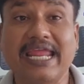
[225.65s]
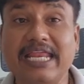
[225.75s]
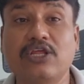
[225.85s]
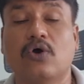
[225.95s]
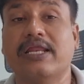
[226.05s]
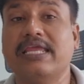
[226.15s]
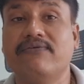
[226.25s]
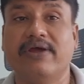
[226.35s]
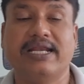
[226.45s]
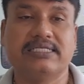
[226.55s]
in your
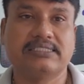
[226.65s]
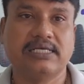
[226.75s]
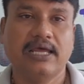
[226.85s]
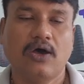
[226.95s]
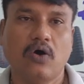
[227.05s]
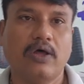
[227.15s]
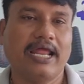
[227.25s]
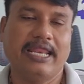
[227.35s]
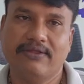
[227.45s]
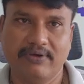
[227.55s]
events, or
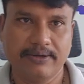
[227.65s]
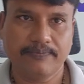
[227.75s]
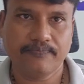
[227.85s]
anywhere.